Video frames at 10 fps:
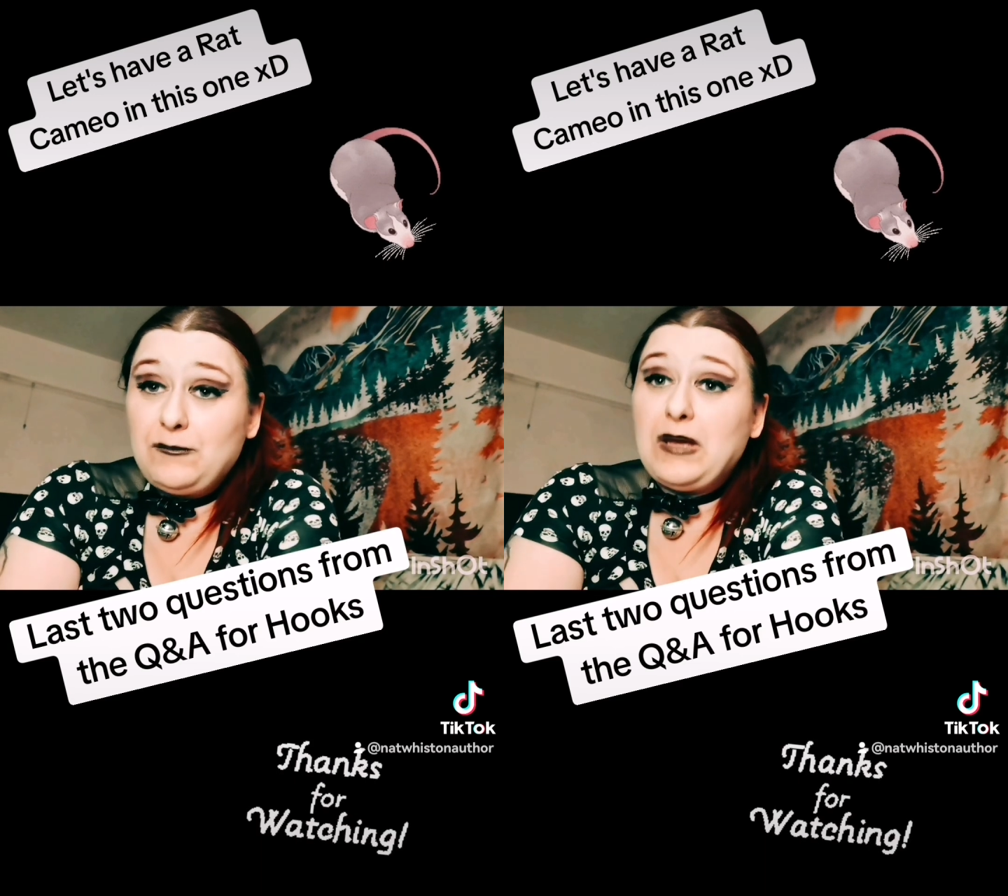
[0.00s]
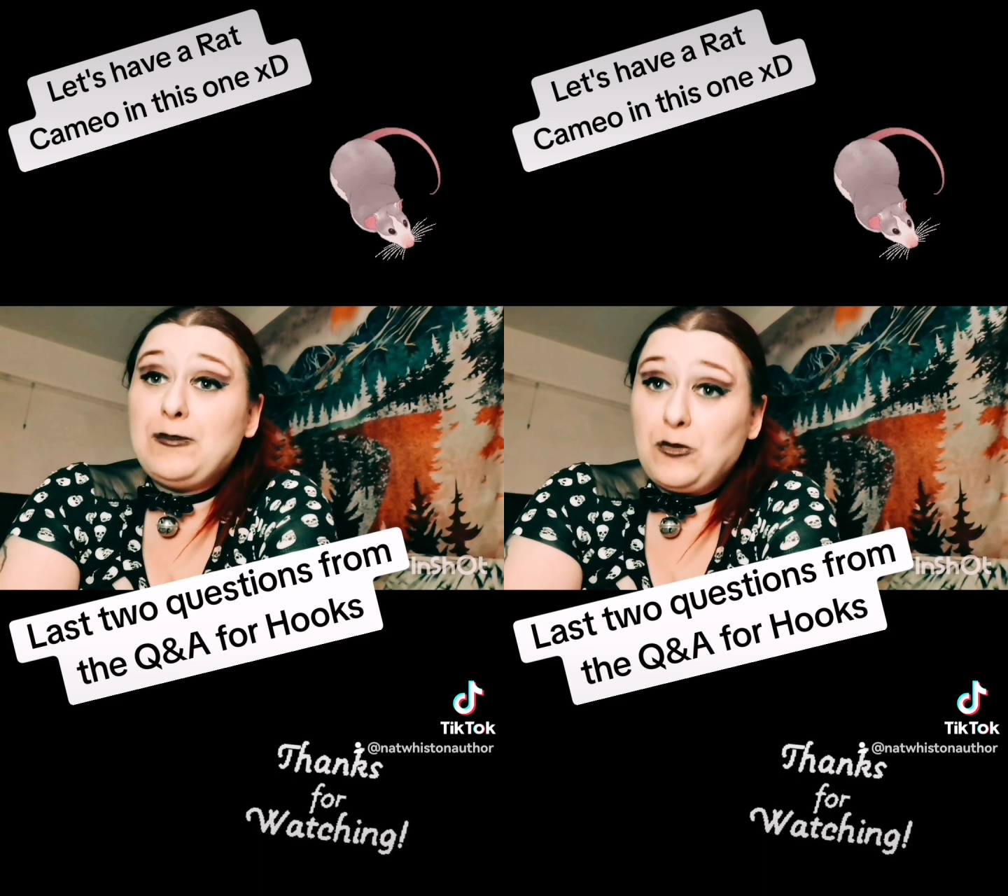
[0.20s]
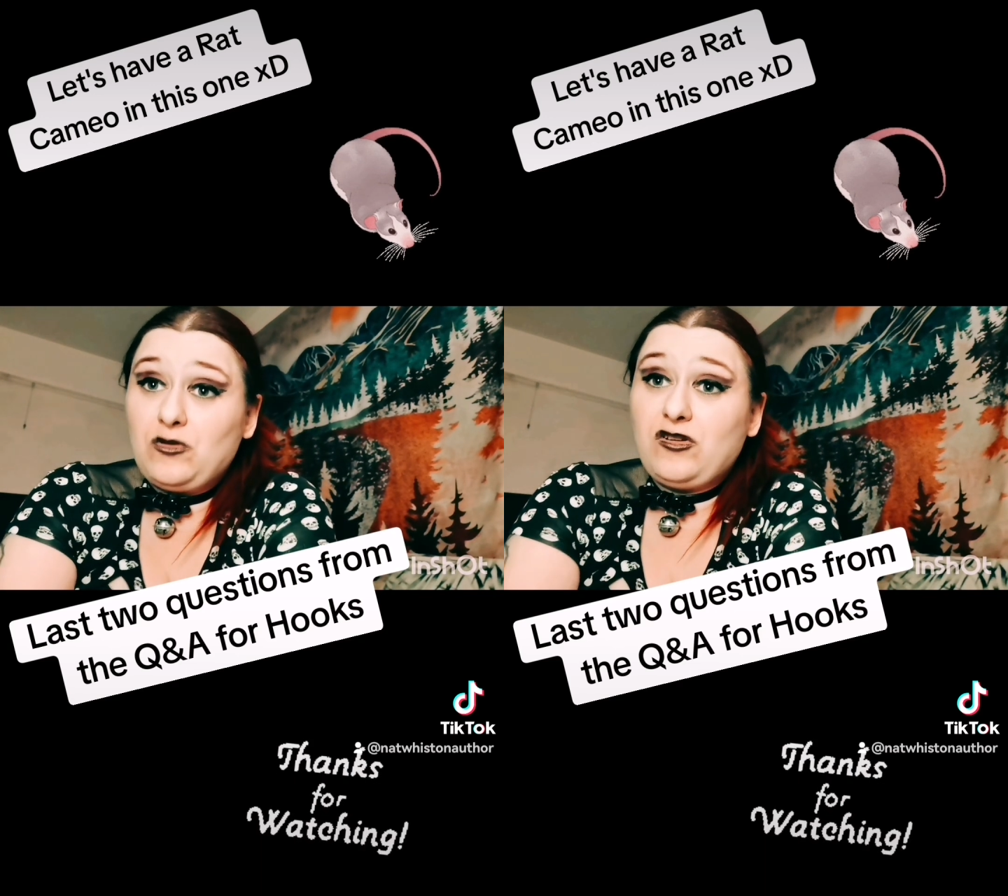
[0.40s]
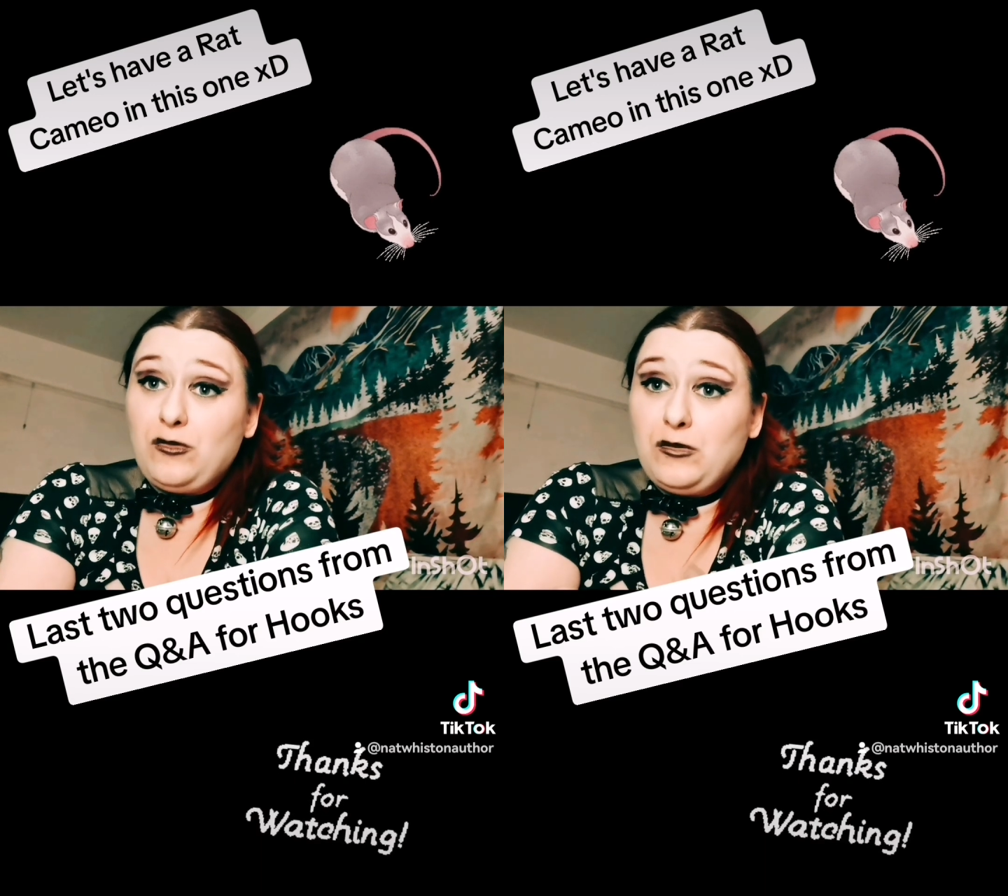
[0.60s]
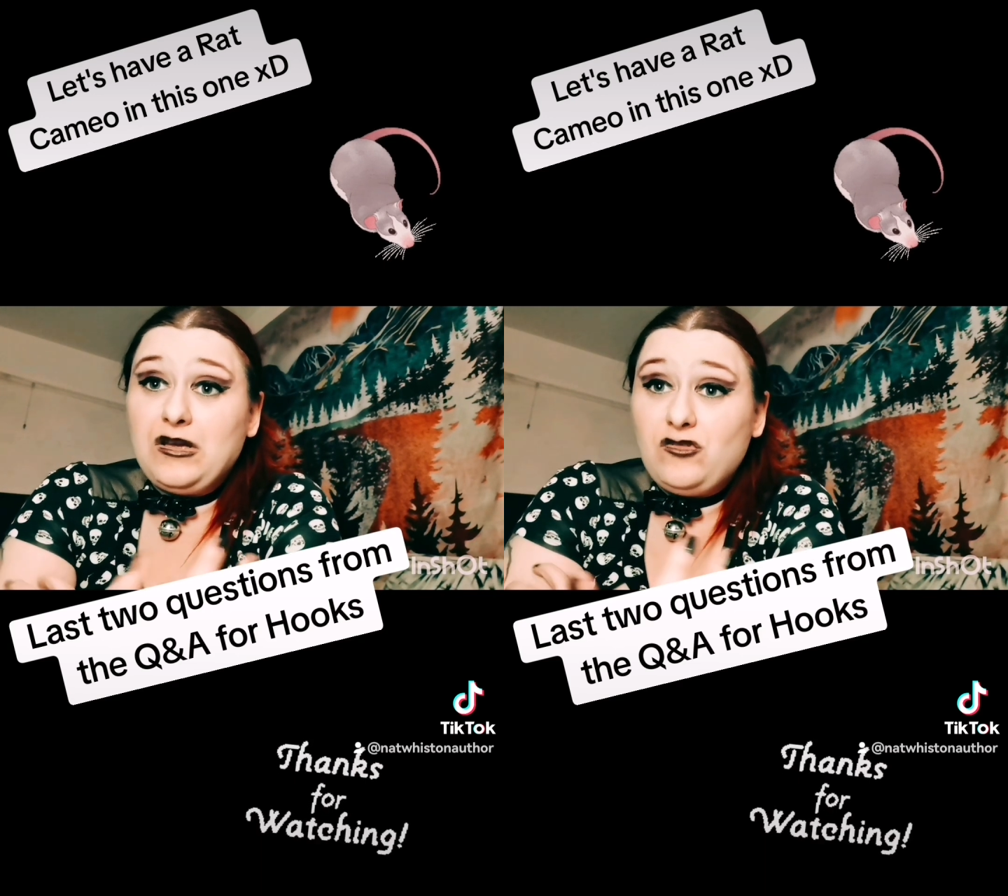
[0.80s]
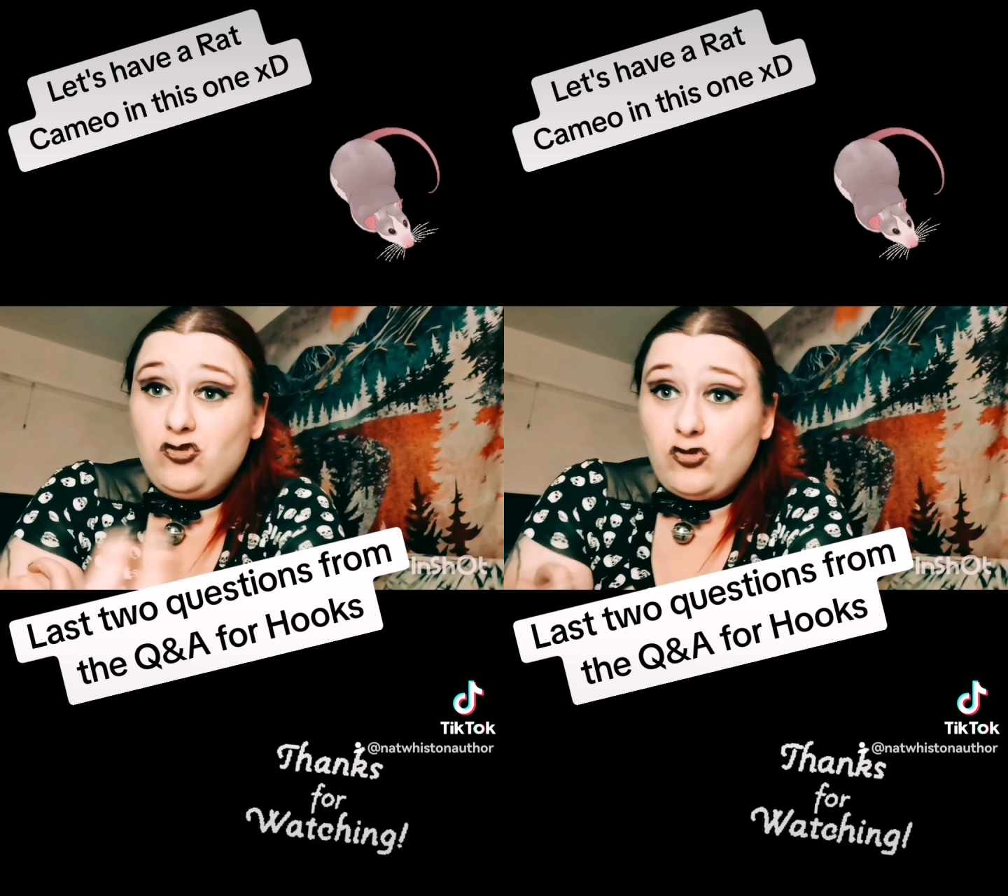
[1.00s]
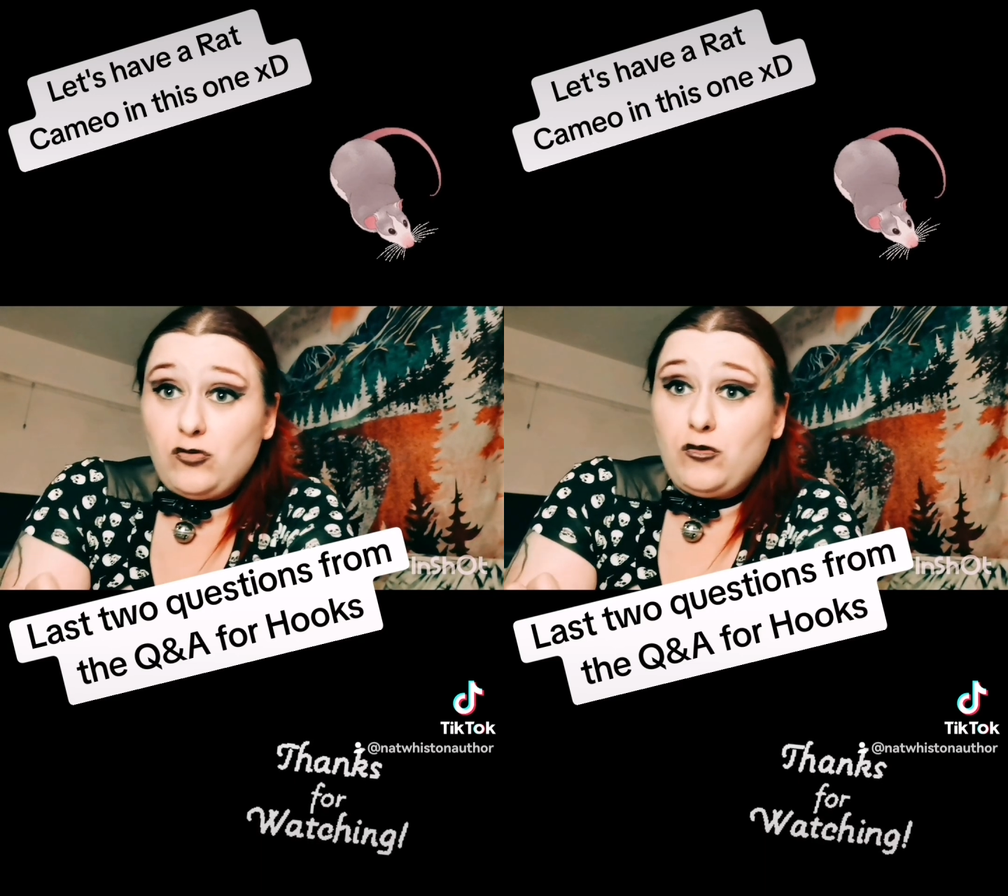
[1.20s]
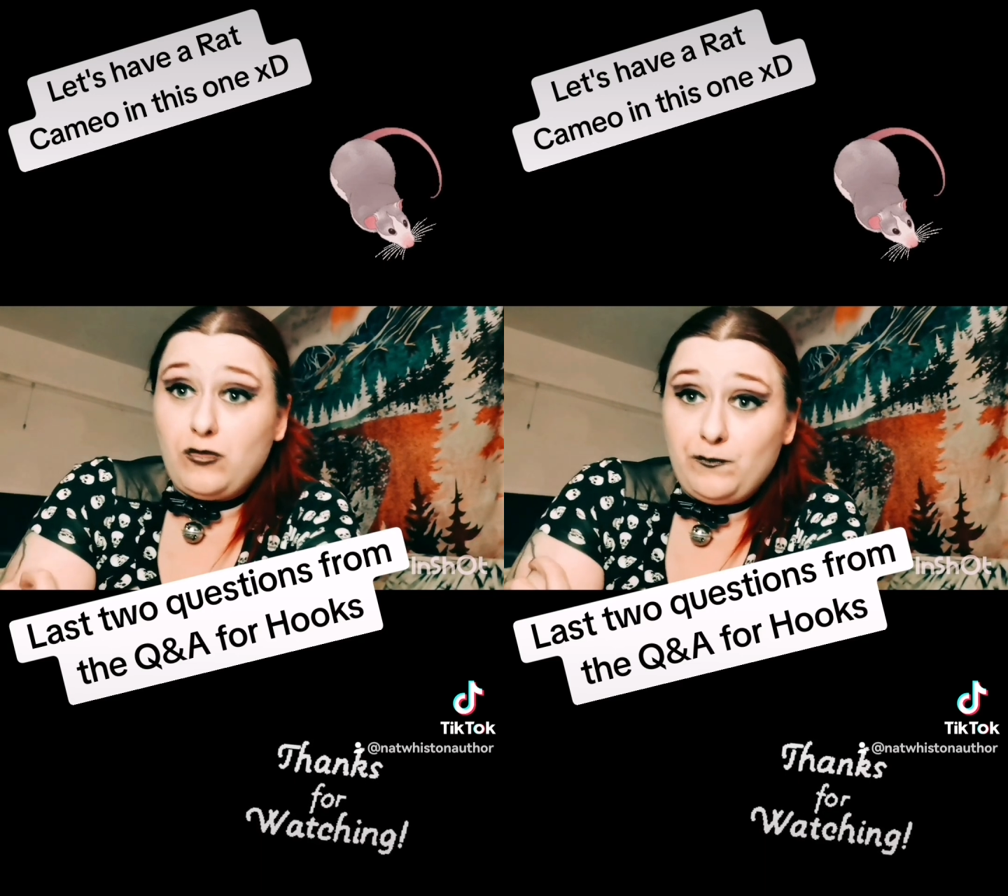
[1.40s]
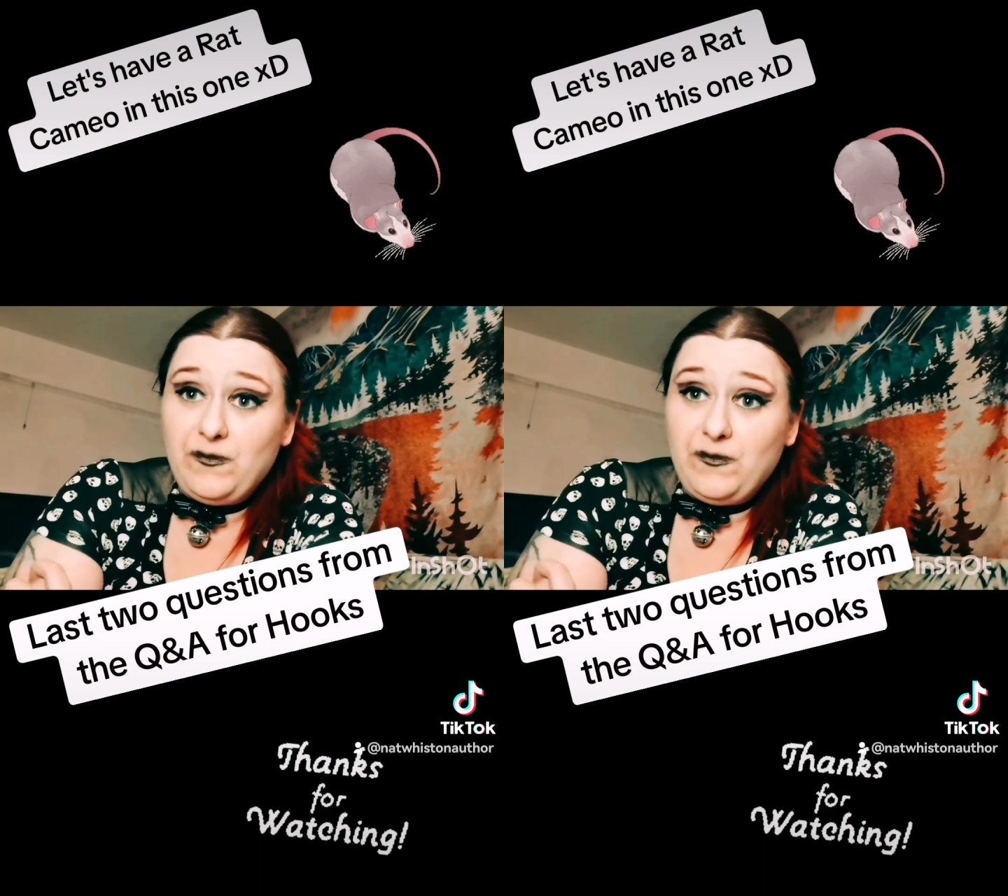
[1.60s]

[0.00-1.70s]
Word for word: people to endure